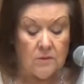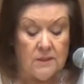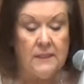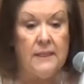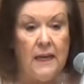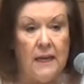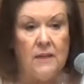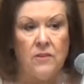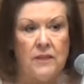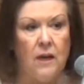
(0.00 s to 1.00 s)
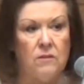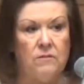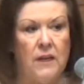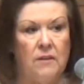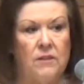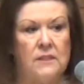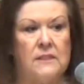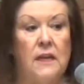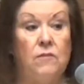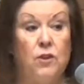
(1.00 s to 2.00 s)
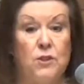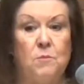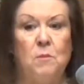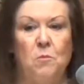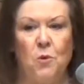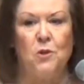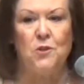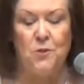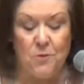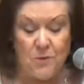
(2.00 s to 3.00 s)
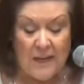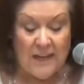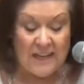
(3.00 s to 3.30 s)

Today in the town of David, a Savior has been born to you,